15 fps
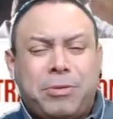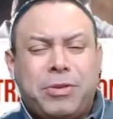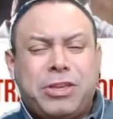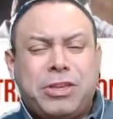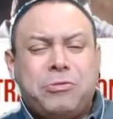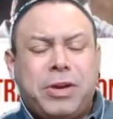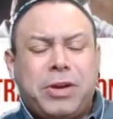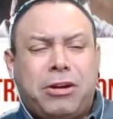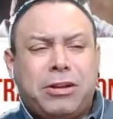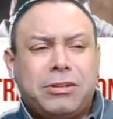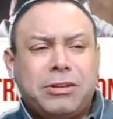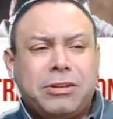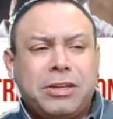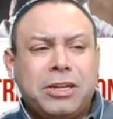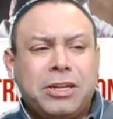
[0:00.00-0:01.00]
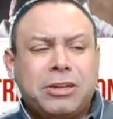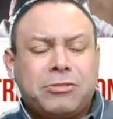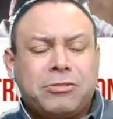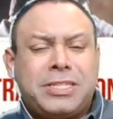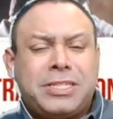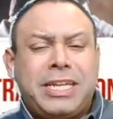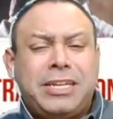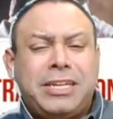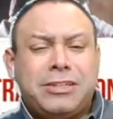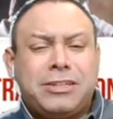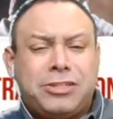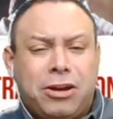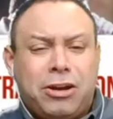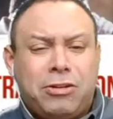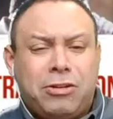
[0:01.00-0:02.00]
you went on Christina's
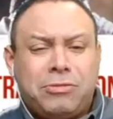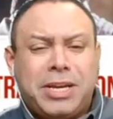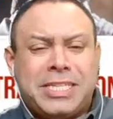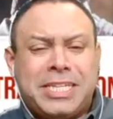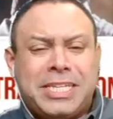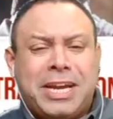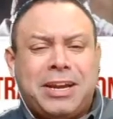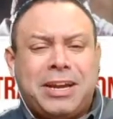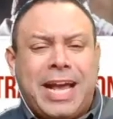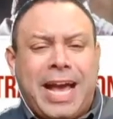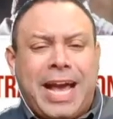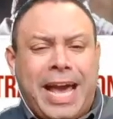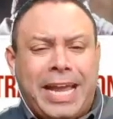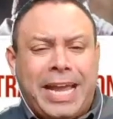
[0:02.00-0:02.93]
show as a young guy,